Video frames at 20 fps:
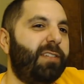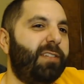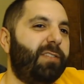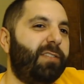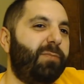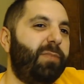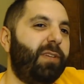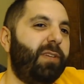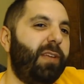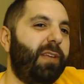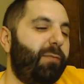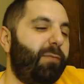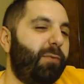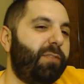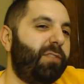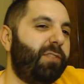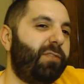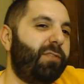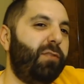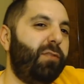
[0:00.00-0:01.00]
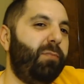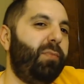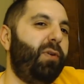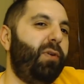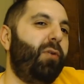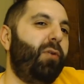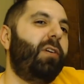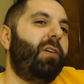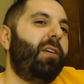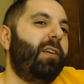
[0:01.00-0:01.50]
it just everyone just knew
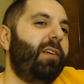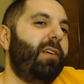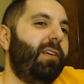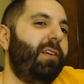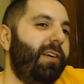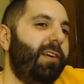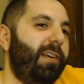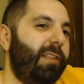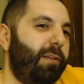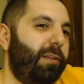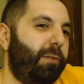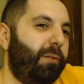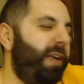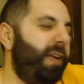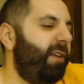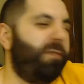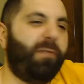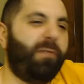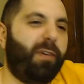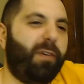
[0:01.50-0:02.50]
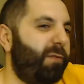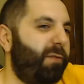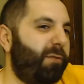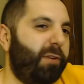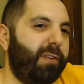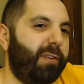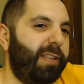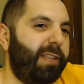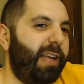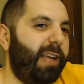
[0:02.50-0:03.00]
Bjork. They were making fun of
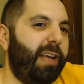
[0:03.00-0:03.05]
her on like